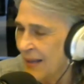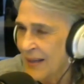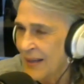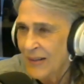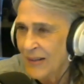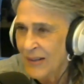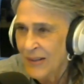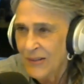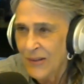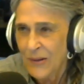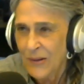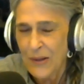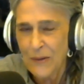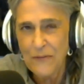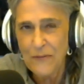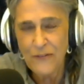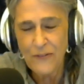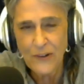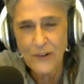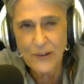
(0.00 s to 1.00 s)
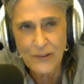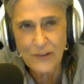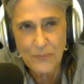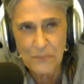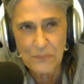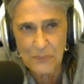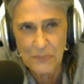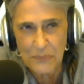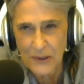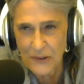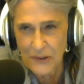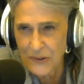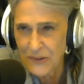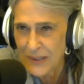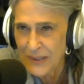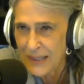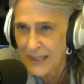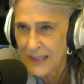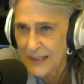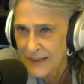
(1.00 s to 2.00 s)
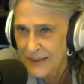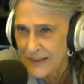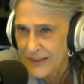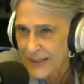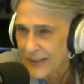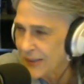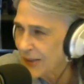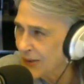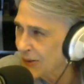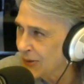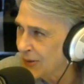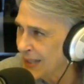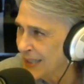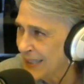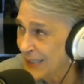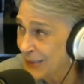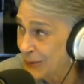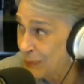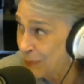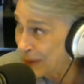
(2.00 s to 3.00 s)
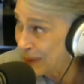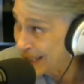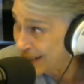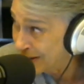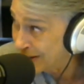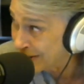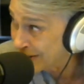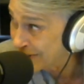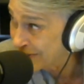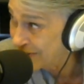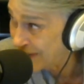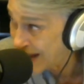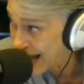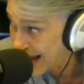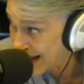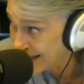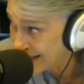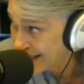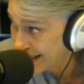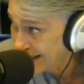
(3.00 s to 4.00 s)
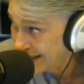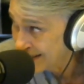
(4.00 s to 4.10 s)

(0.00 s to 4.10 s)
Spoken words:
So the first person killed in this thing is Peter Fonda,